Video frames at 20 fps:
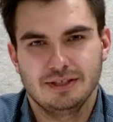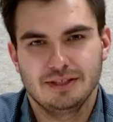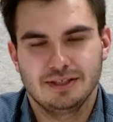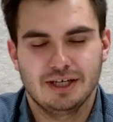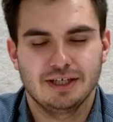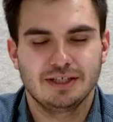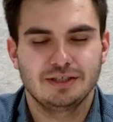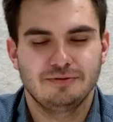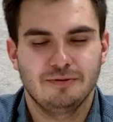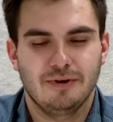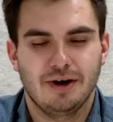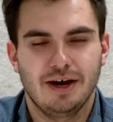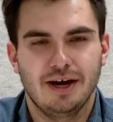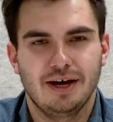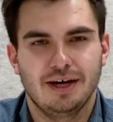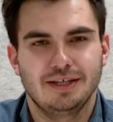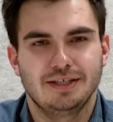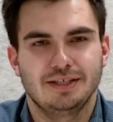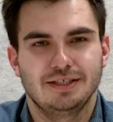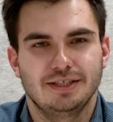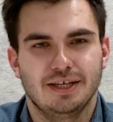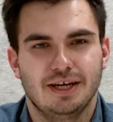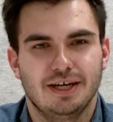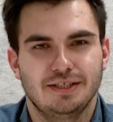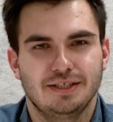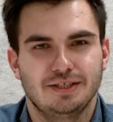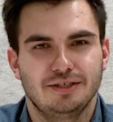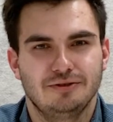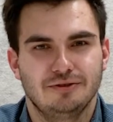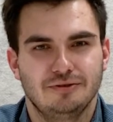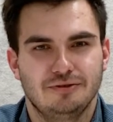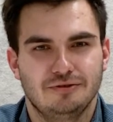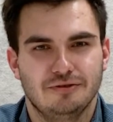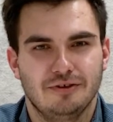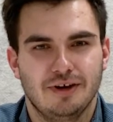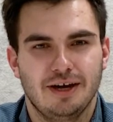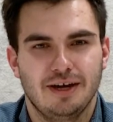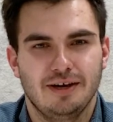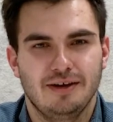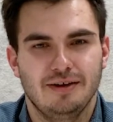That's why I decided to
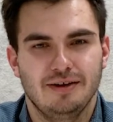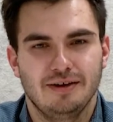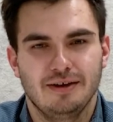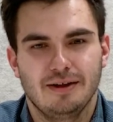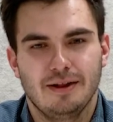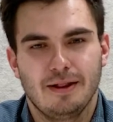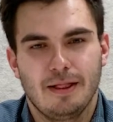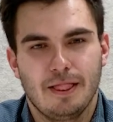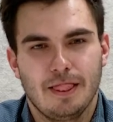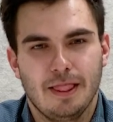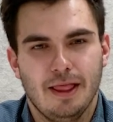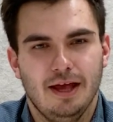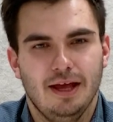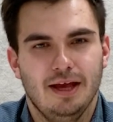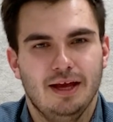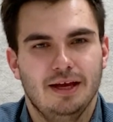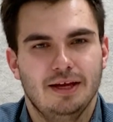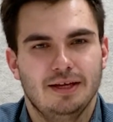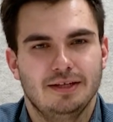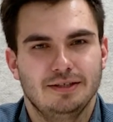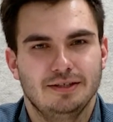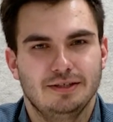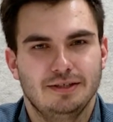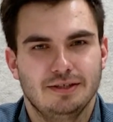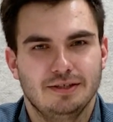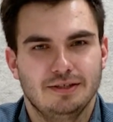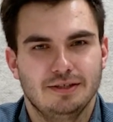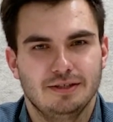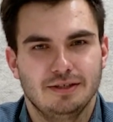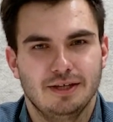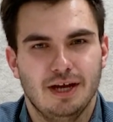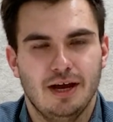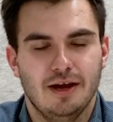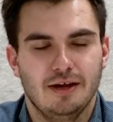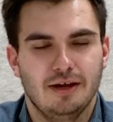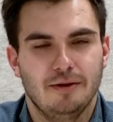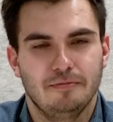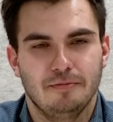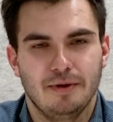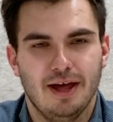try and
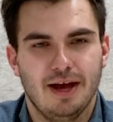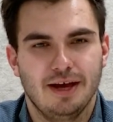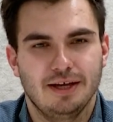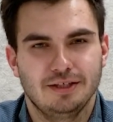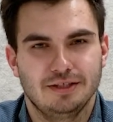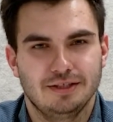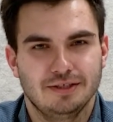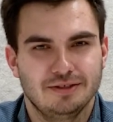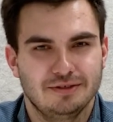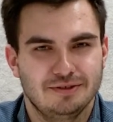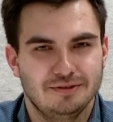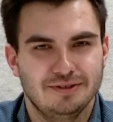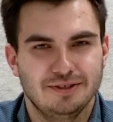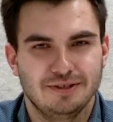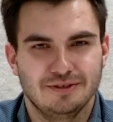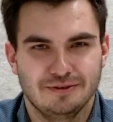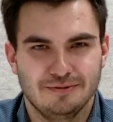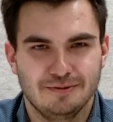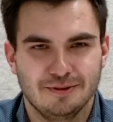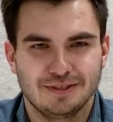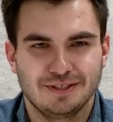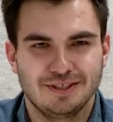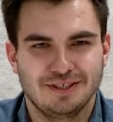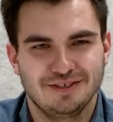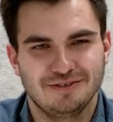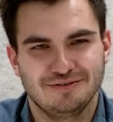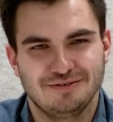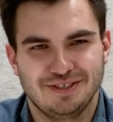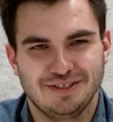applied to the University of